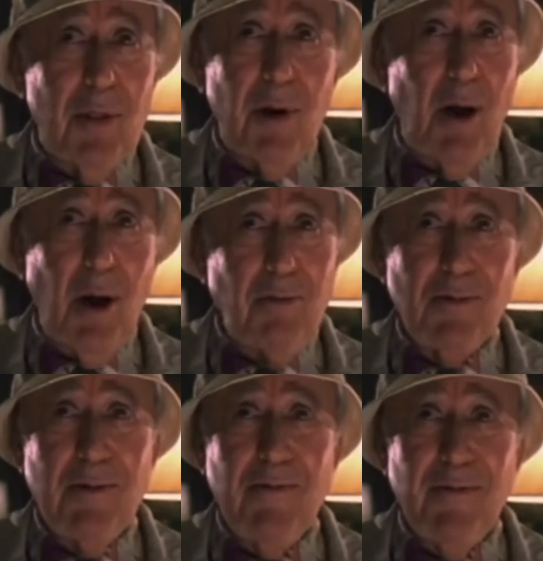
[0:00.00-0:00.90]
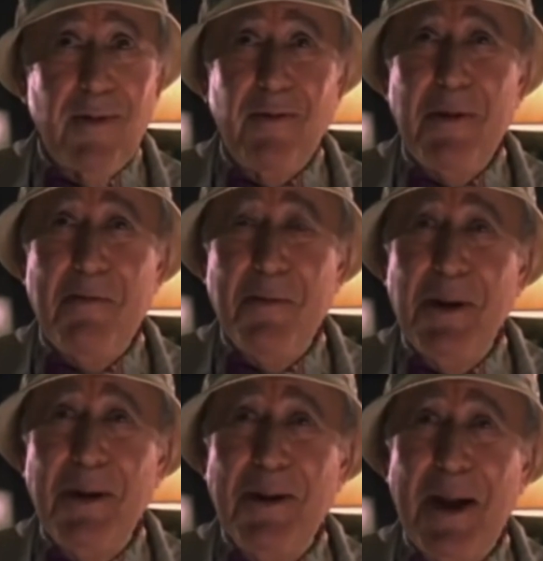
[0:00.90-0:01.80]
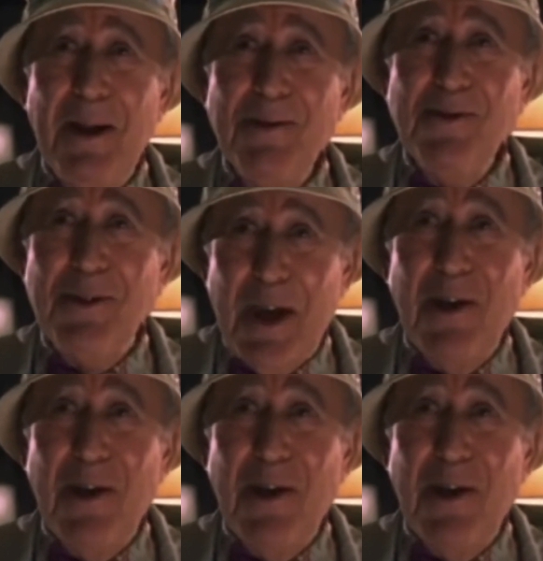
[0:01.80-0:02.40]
as I got older, smarter, and generally